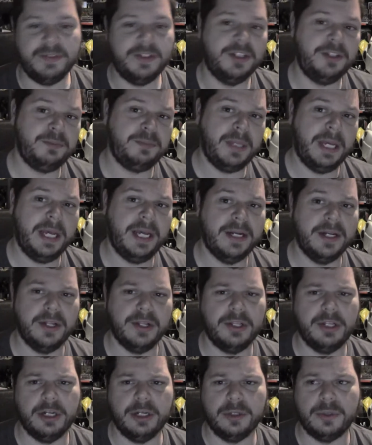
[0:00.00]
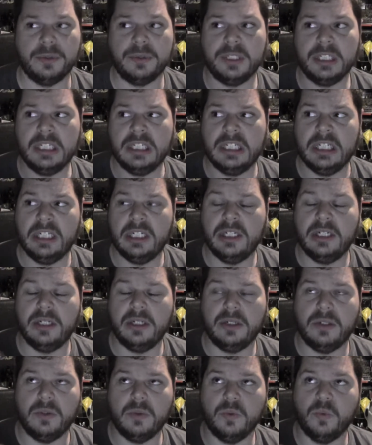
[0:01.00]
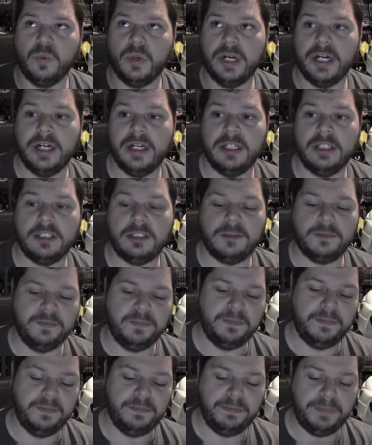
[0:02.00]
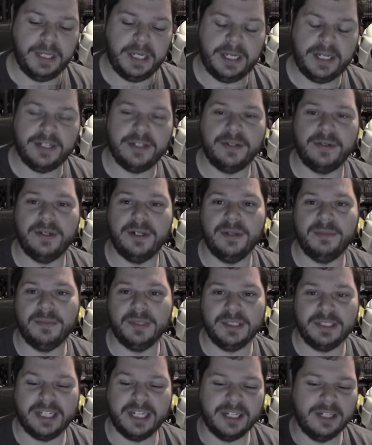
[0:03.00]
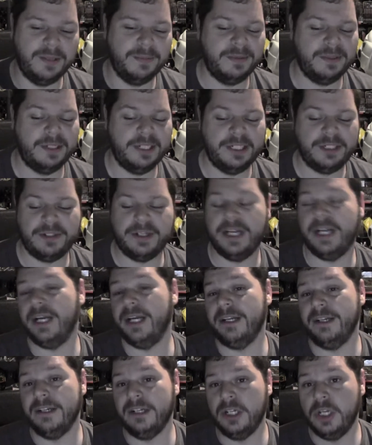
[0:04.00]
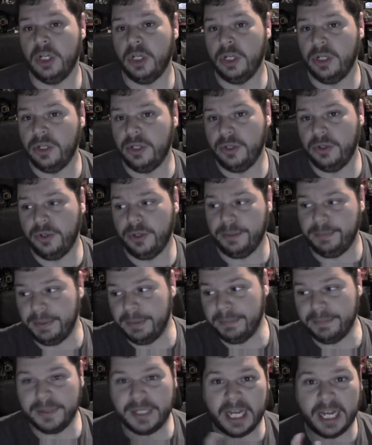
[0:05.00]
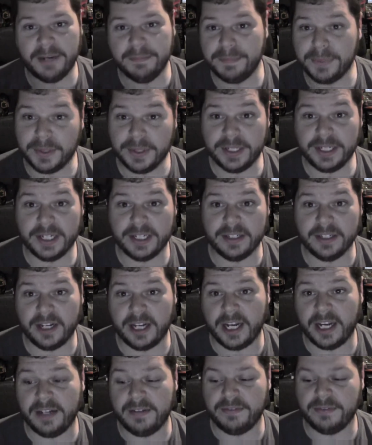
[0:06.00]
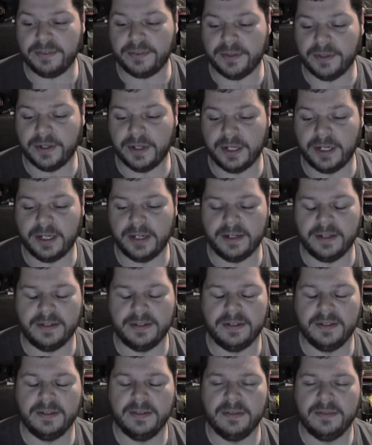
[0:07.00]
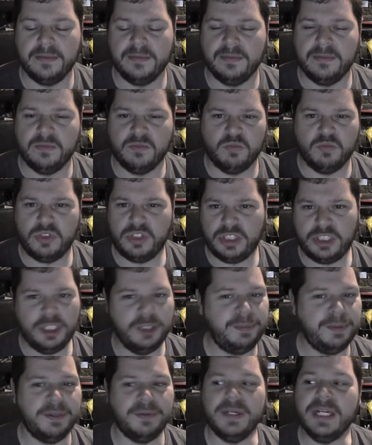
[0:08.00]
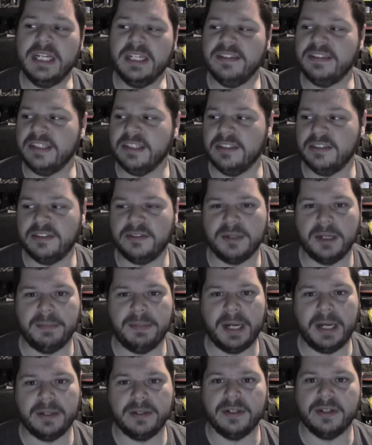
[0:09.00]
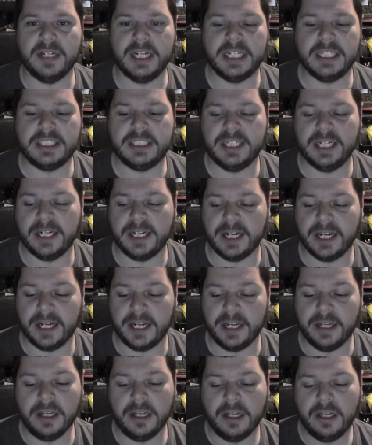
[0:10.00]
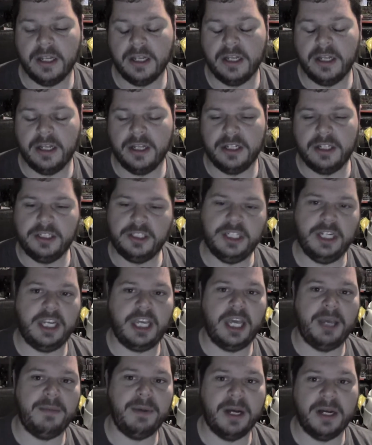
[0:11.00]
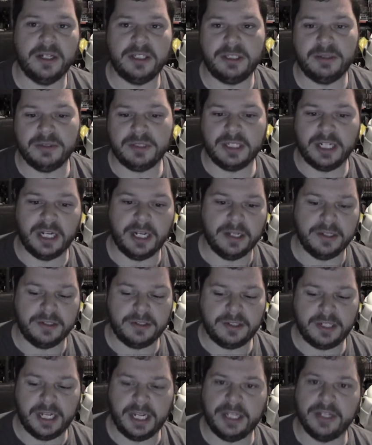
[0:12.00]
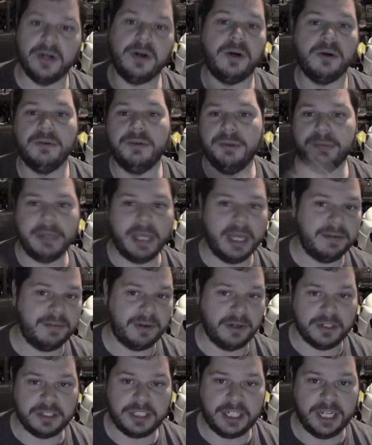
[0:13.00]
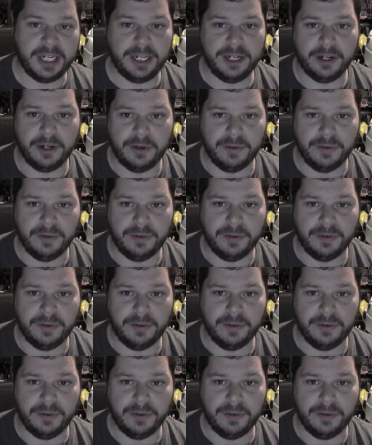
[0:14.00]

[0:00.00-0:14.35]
of this panel, though, was being in the room when Kelly Marie Tran who had been kind of bullied online for stupid reasons about The Last Jedi. She came out, she was announced, and the whole room gave her a standing